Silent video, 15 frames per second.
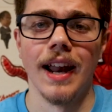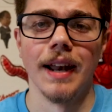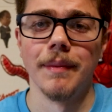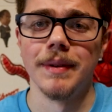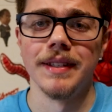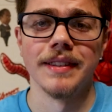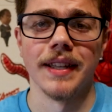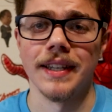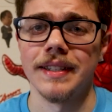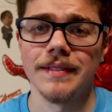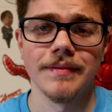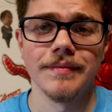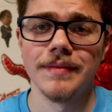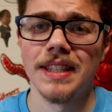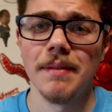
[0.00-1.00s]
And I mean, like,
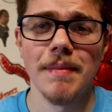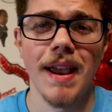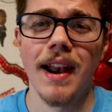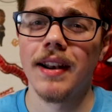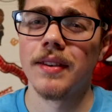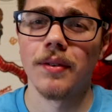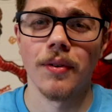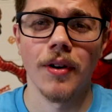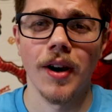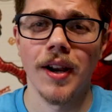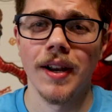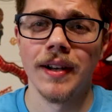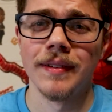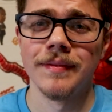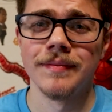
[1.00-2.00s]
The
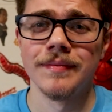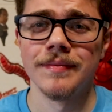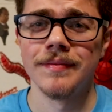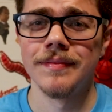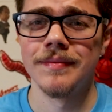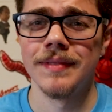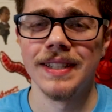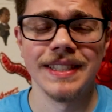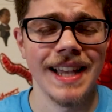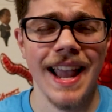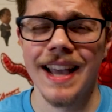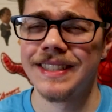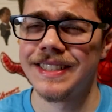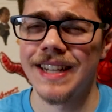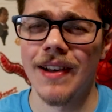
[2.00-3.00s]
Mandalorian is
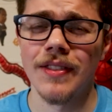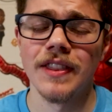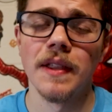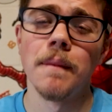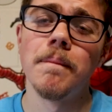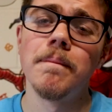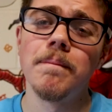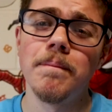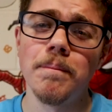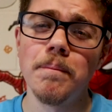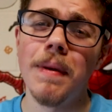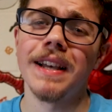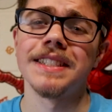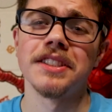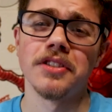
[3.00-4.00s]
hands down the
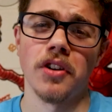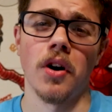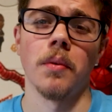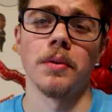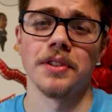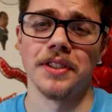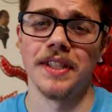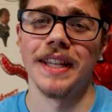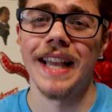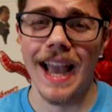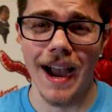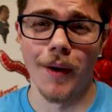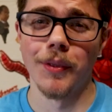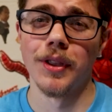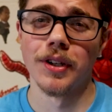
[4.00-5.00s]
best Star Wars thing
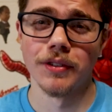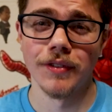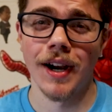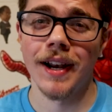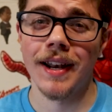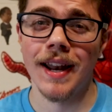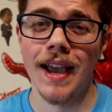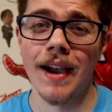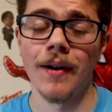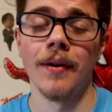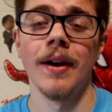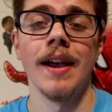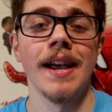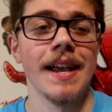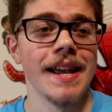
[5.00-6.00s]
out there right now.
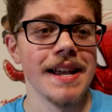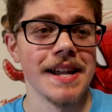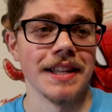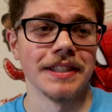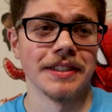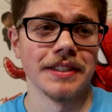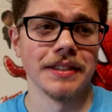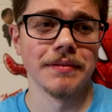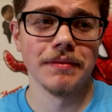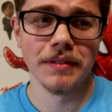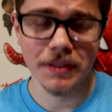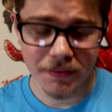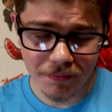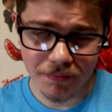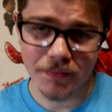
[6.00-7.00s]
It's
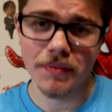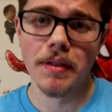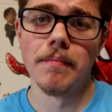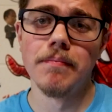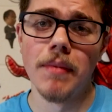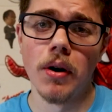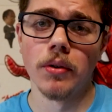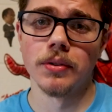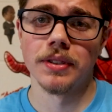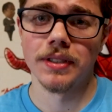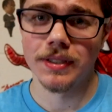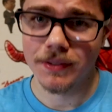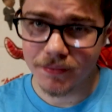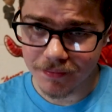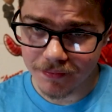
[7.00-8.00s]
the
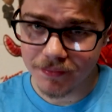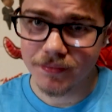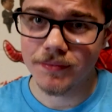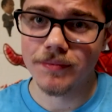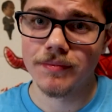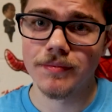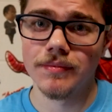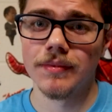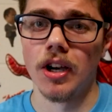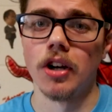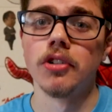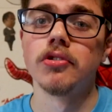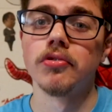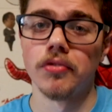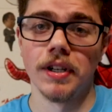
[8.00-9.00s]
most
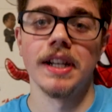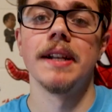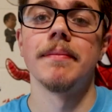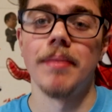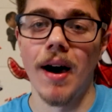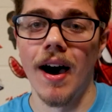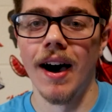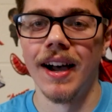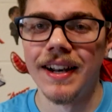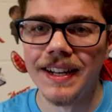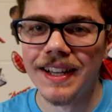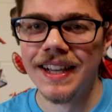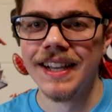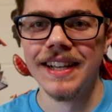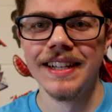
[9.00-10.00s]
agreed upon,
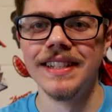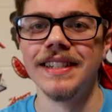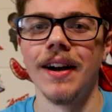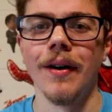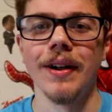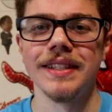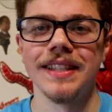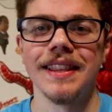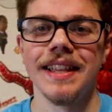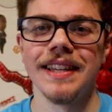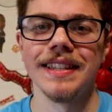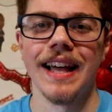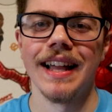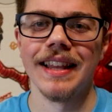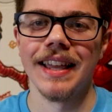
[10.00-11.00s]
it's a
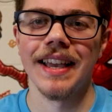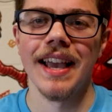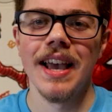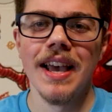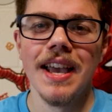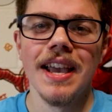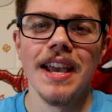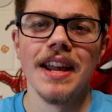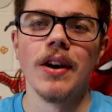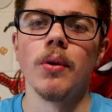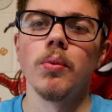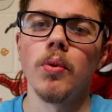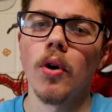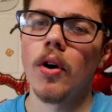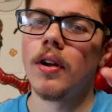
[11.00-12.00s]
thing that, like, in a
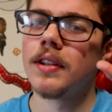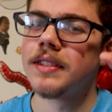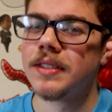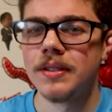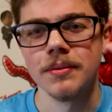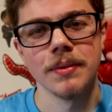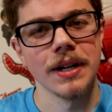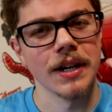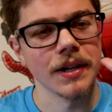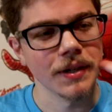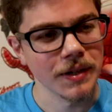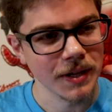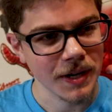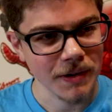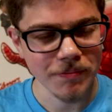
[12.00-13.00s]
world
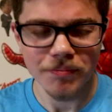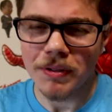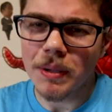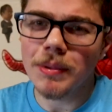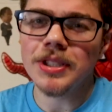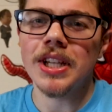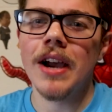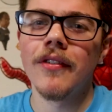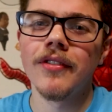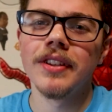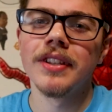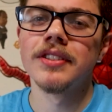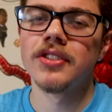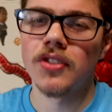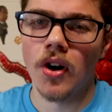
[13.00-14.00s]
where pretty much
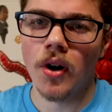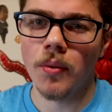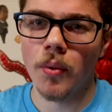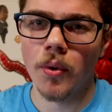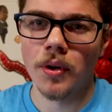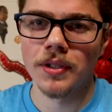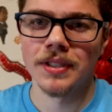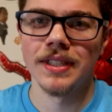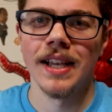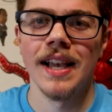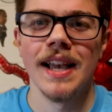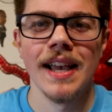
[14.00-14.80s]
everything Star Wars